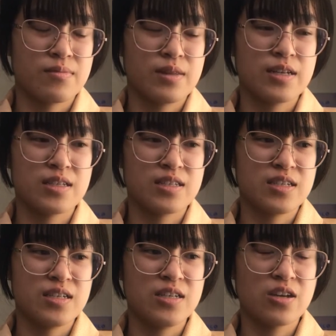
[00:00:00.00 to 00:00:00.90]
like the
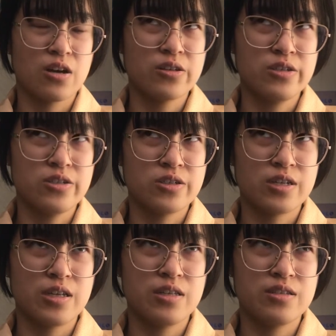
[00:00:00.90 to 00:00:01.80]
tea knowledge
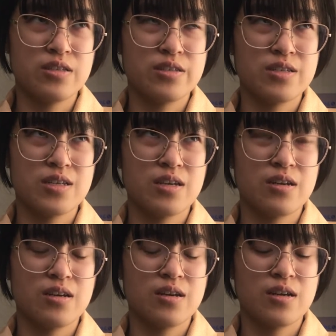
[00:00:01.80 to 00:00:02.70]
is
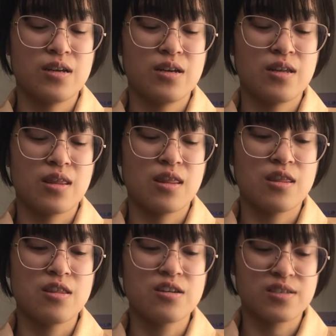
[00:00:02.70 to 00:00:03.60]

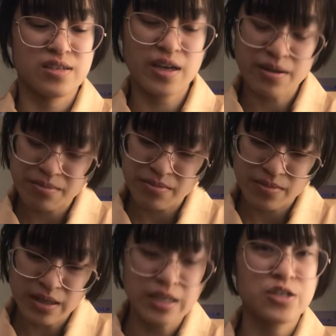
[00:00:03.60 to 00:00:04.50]
the same
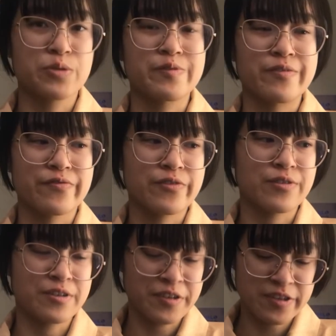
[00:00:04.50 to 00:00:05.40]
in terms of
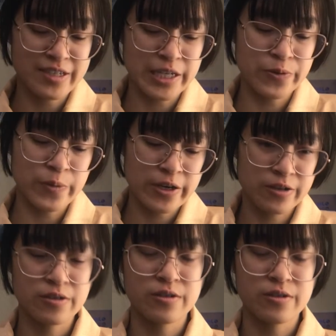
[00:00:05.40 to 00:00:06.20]
teaware,